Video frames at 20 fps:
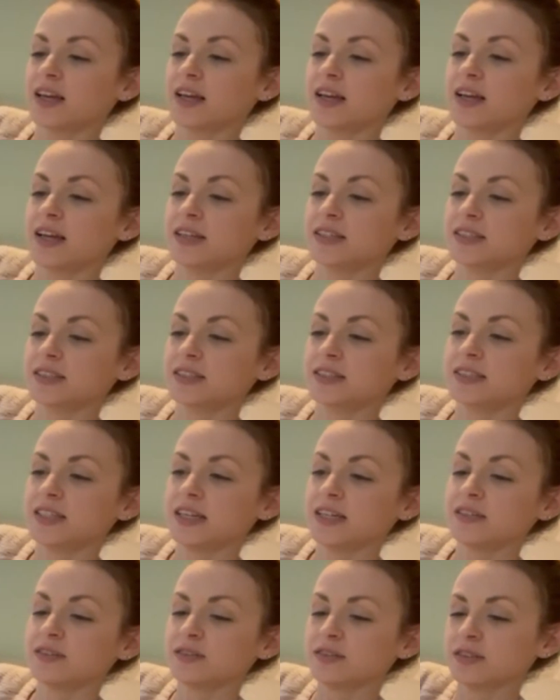And
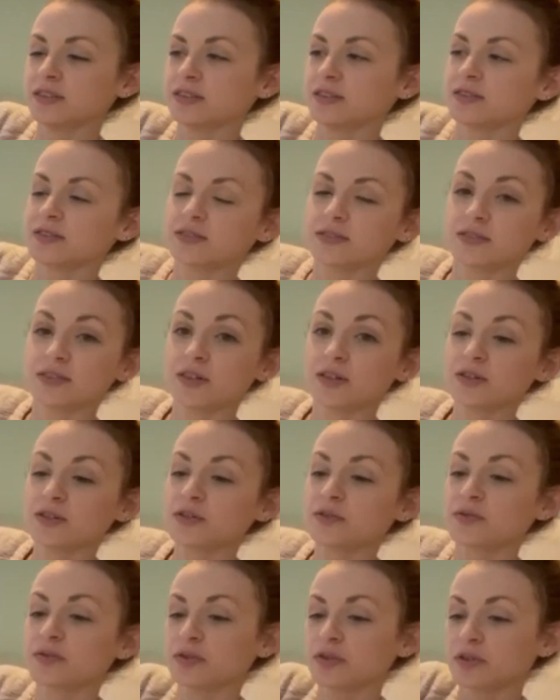then
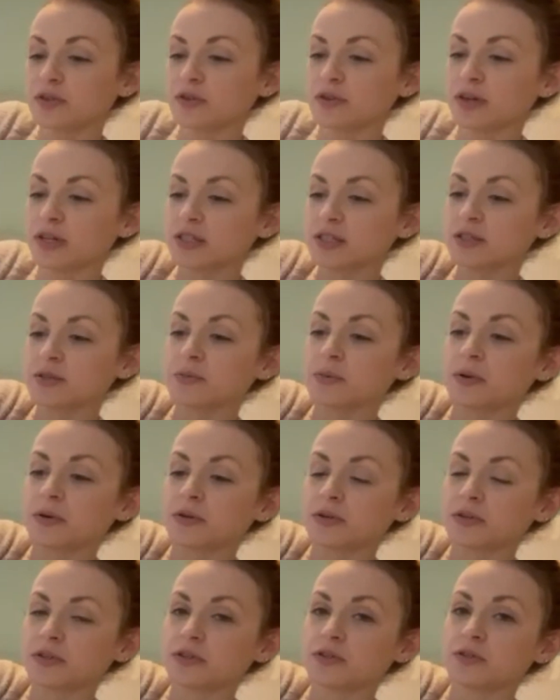also for the crust we are
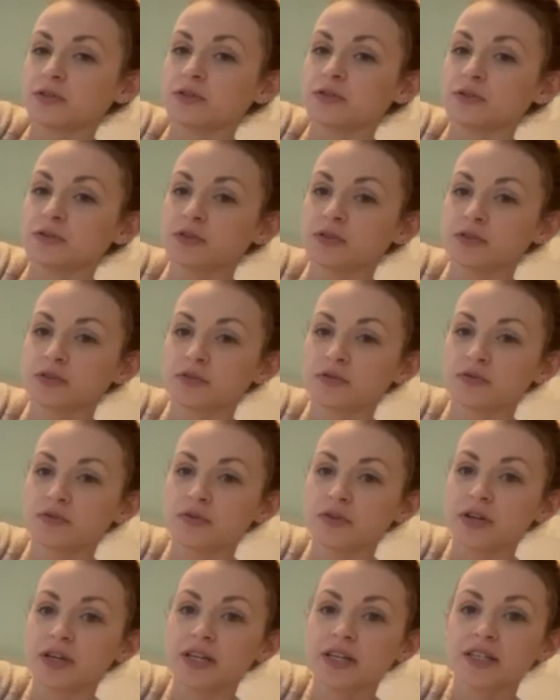going to use
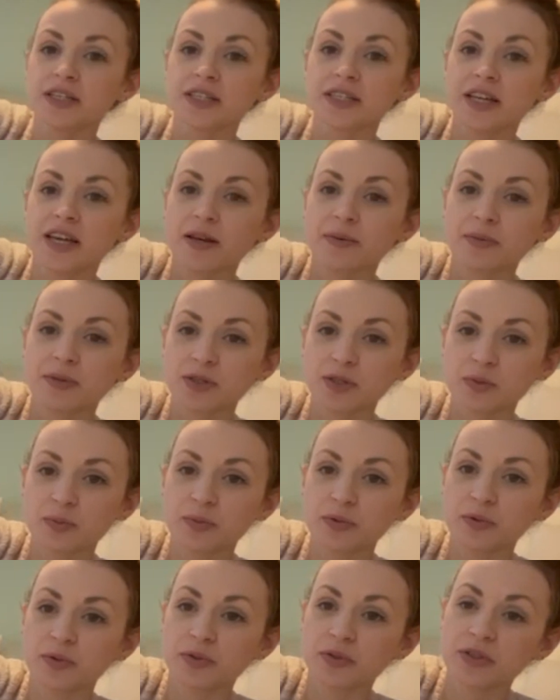3
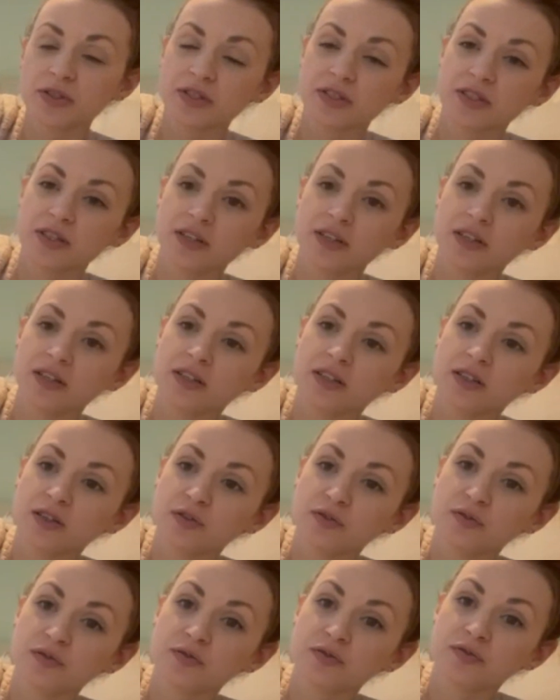tablespoons
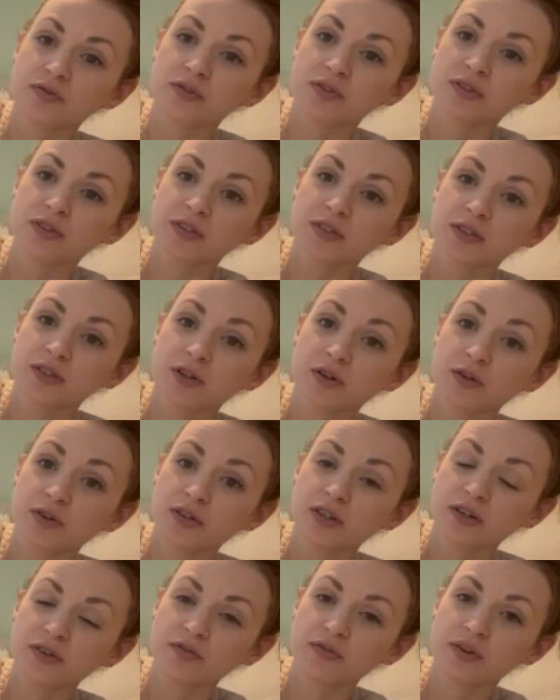of
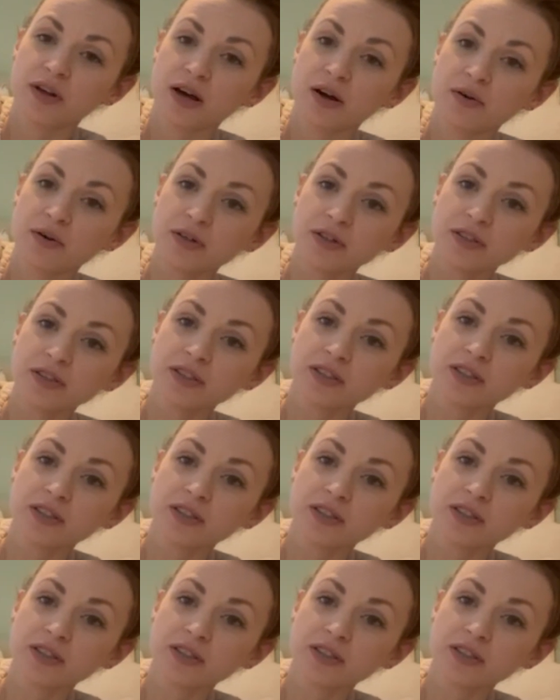coconut flour.